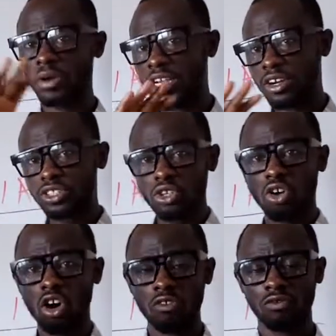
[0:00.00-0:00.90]
and there is no
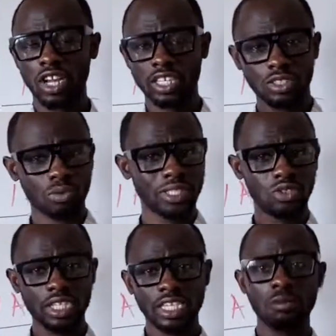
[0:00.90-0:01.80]
conflict between them.